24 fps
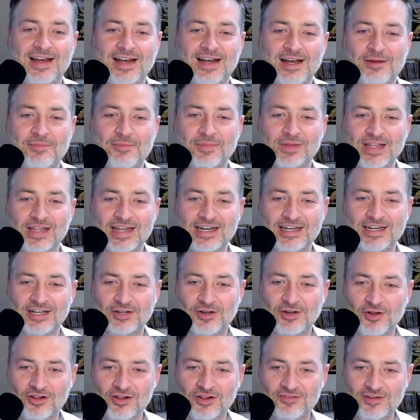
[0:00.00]
Milena
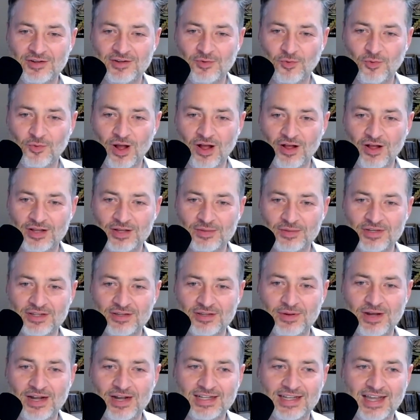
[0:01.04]
Nikolova, welcome to the
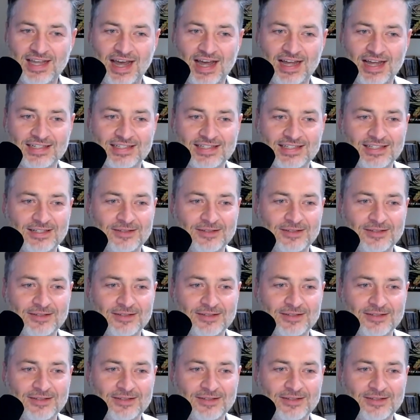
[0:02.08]
podcast.